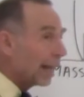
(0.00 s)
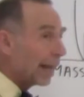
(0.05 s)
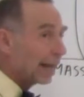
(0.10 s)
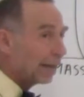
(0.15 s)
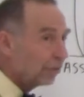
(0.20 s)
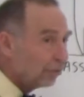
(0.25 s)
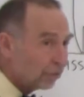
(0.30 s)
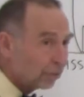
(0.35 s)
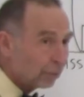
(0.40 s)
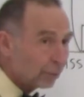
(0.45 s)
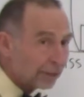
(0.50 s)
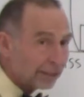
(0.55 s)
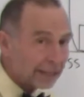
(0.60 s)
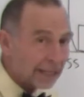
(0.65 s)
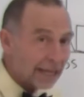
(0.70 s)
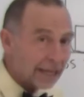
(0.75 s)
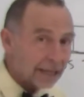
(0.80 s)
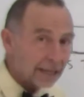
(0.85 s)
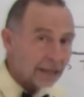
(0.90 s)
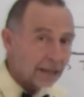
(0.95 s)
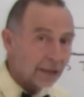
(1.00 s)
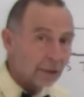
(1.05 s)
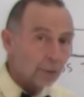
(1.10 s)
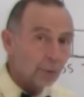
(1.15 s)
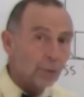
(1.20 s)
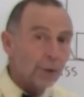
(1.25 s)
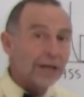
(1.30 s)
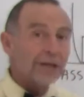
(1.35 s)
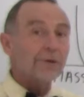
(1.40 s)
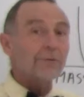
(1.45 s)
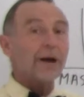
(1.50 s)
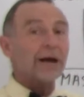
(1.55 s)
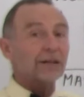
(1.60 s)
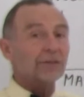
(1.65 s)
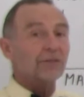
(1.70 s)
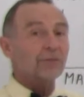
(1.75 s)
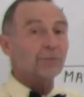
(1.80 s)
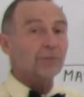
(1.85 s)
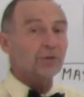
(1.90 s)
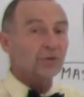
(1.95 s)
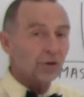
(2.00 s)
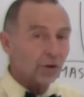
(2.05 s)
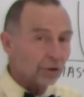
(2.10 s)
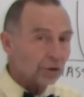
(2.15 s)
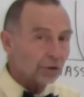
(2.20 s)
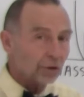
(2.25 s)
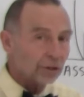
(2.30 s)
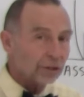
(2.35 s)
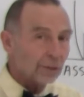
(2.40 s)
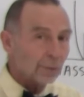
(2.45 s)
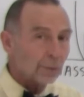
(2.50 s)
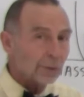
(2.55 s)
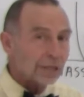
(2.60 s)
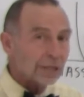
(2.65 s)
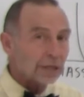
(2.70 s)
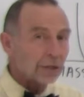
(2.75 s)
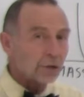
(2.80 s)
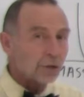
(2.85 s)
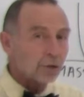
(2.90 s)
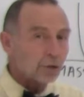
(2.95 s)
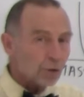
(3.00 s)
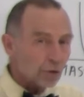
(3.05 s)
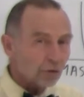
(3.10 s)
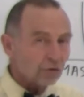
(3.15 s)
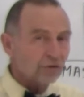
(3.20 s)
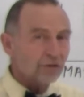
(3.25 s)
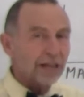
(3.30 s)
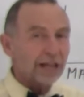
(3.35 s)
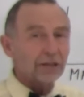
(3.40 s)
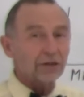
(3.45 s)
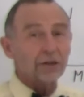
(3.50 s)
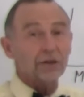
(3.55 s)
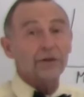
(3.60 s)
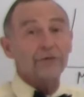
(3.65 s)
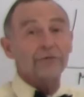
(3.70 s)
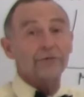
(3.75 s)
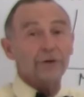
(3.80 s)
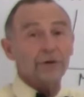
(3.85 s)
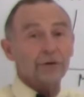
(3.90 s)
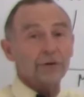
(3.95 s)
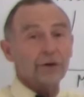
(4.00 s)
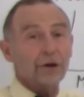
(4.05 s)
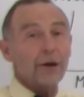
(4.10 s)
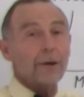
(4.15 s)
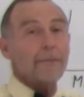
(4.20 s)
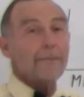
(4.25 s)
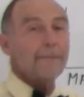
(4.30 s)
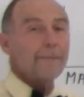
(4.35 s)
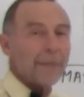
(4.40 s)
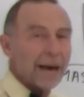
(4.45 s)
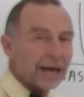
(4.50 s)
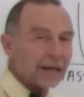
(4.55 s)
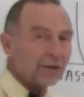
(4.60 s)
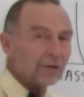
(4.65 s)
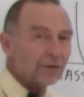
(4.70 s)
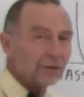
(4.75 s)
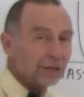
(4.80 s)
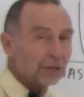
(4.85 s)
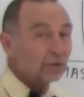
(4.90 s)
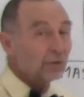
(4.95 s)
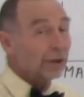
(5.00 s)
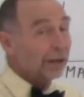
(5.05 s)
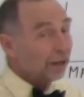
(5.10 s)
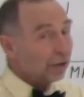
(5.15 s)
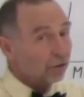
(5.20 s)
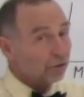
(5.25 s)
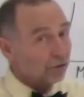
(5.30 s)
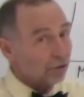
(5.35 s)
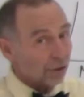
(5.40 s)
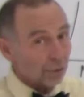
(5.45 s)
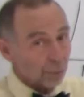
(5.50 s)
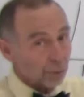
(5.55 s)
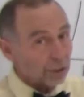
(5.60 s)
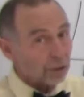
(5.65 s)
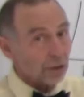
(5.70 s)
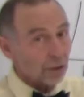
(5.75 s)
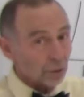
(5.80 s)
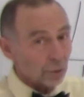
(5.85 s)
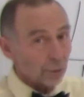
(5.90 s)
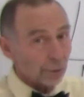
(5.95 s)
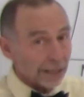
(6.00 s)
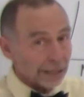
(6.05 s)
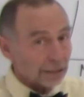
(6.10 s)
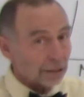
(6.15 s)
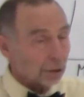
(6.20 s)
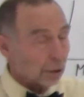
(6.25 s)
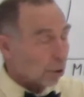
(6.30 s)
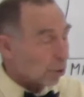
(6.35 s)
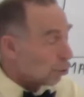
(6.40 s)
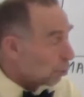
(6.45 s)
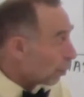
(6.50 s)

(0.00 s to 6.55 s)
plants. We take radioactive material and we use that to convert matter into energy. And we can create an